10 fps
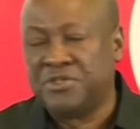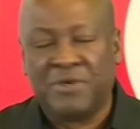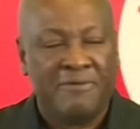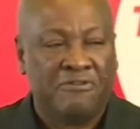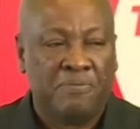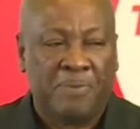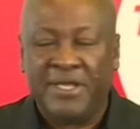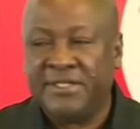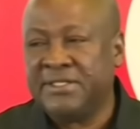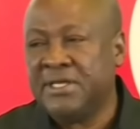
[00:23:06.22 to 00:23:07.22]
to its rightful
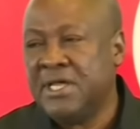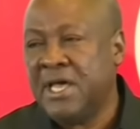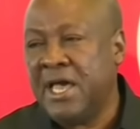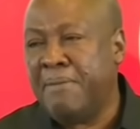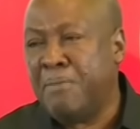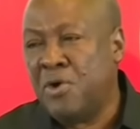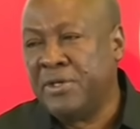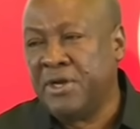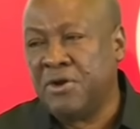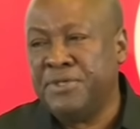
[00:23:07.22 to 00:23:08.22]
place
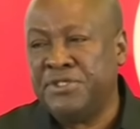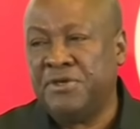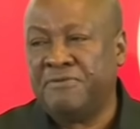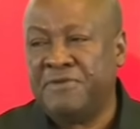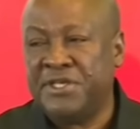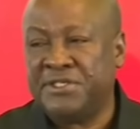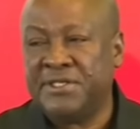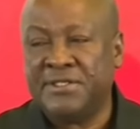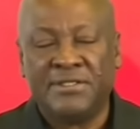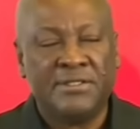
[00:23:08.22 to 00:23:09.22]
among the Committee of
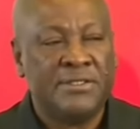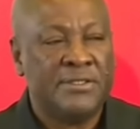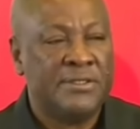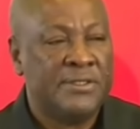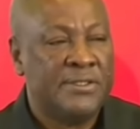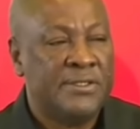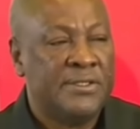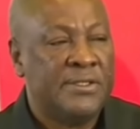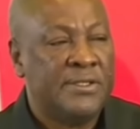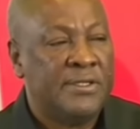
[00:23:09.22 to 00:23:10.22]
Nations.
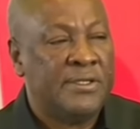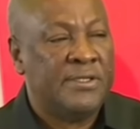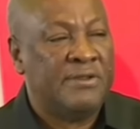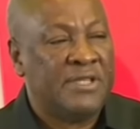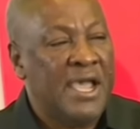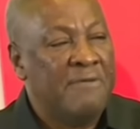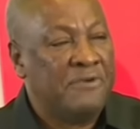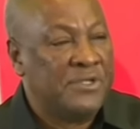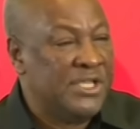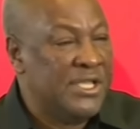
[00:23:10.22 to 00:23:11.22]
The
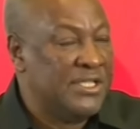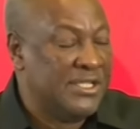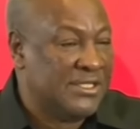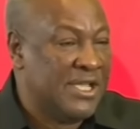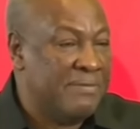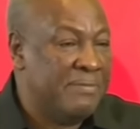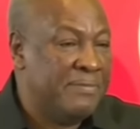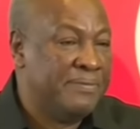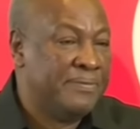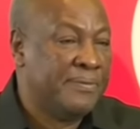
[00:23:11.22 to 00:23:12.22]
time for change has
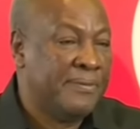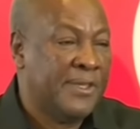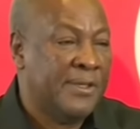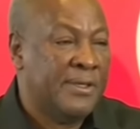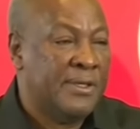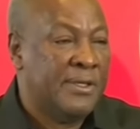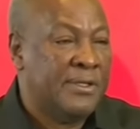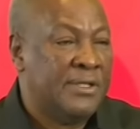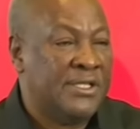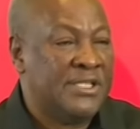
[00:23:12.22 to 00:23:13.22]
come.
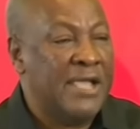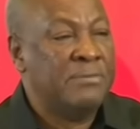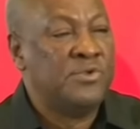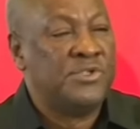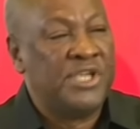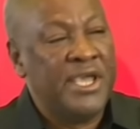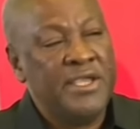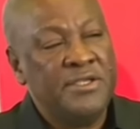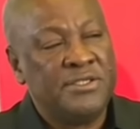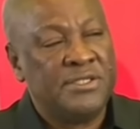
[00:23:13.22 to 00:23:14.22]
The time to
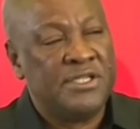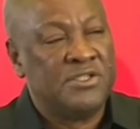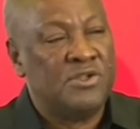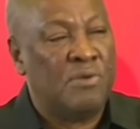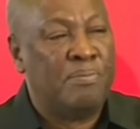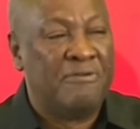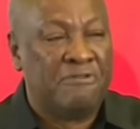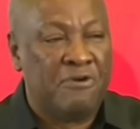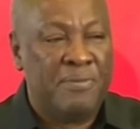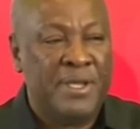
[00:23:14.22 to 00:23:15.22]
change this
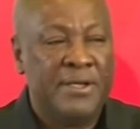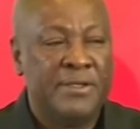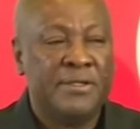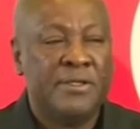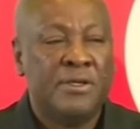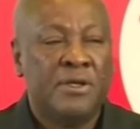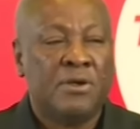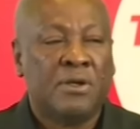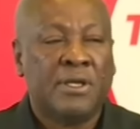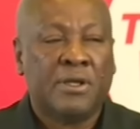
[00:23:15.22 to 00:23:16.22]
non-performing,
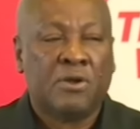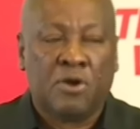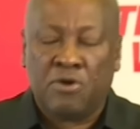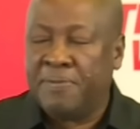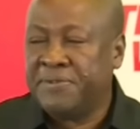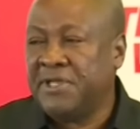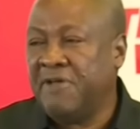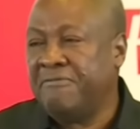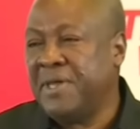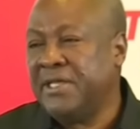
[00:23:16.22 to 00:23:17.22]
corrupt
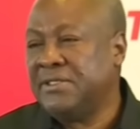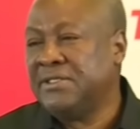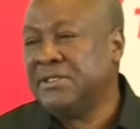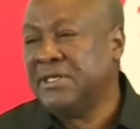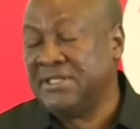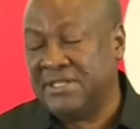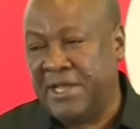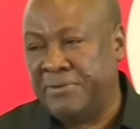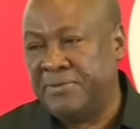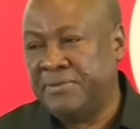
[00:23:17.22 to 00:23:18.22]
government is
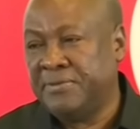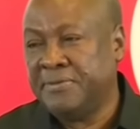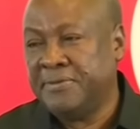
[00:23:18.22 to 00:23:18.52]
now.